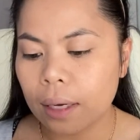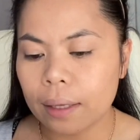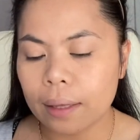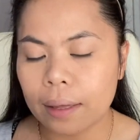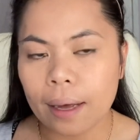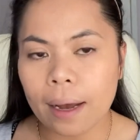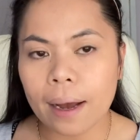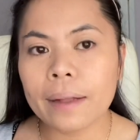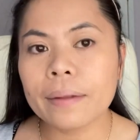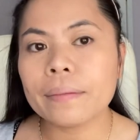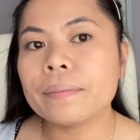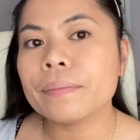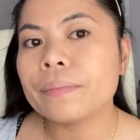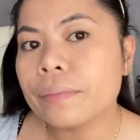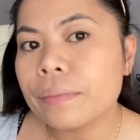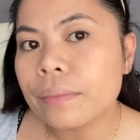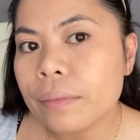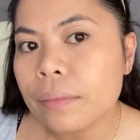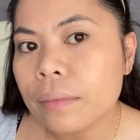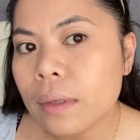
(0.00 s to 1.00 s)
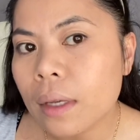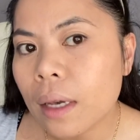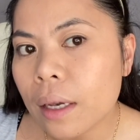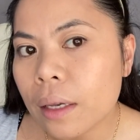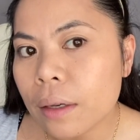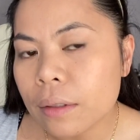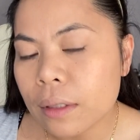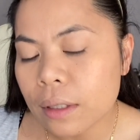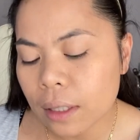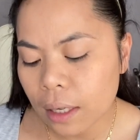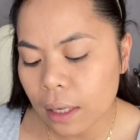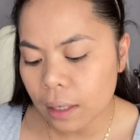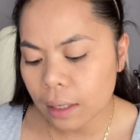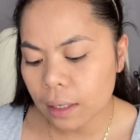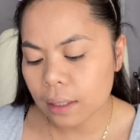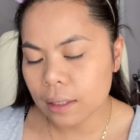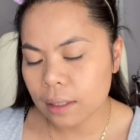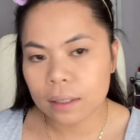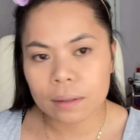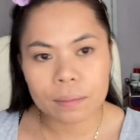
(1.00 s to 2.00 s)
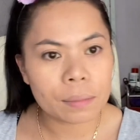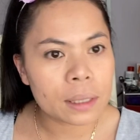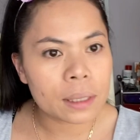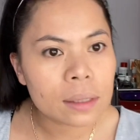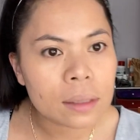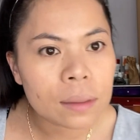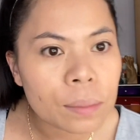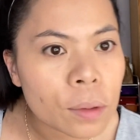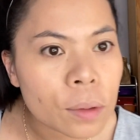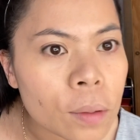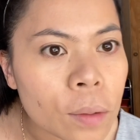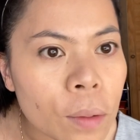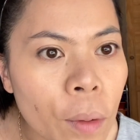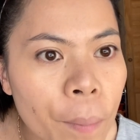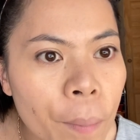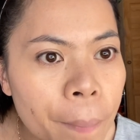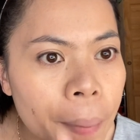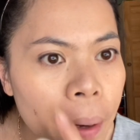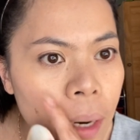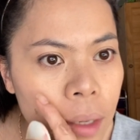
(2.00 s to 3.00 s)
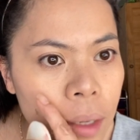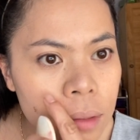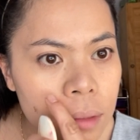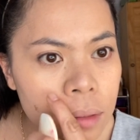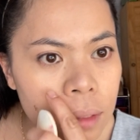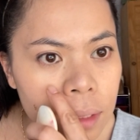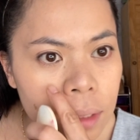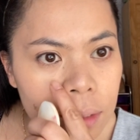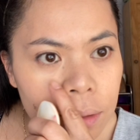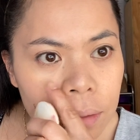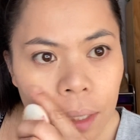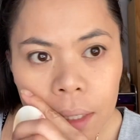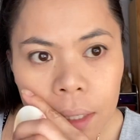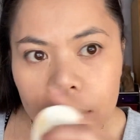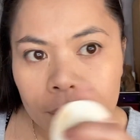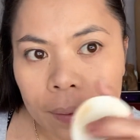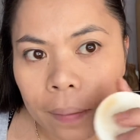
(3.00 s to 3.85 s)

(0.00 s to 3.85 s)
That can you see it's visible compared to this one.